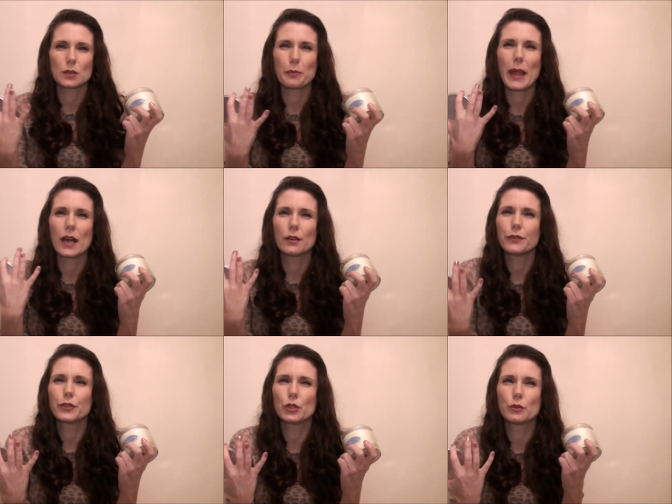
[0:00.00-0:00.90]

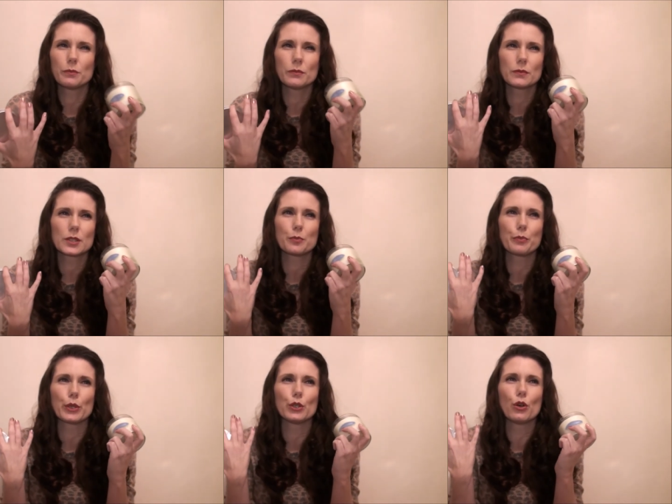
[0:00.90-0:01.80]
perfumed
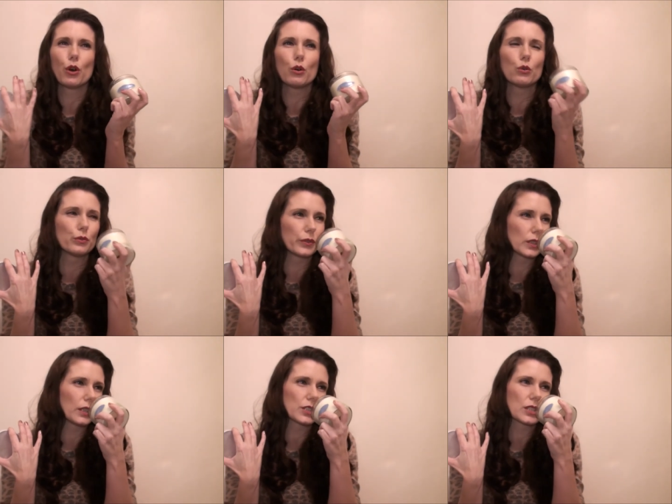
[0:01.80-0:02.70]
but not
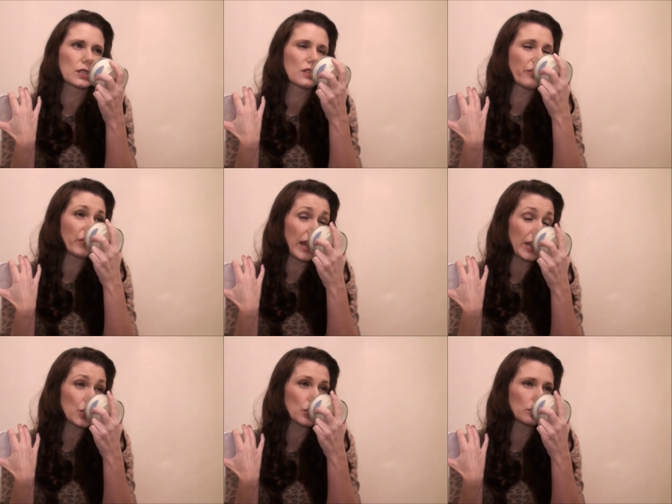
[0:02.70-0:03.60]
over, just
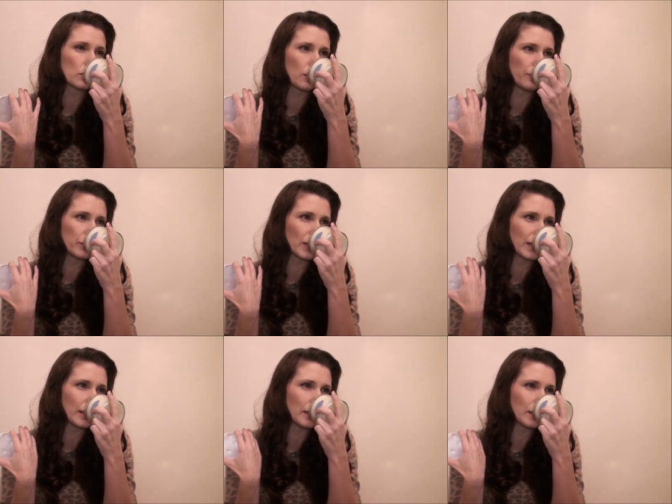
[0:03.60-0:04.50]
fresh,
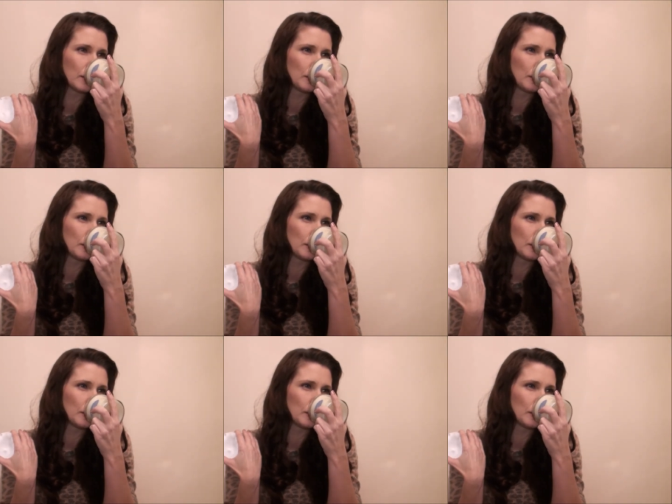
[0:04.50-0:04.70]
lovely,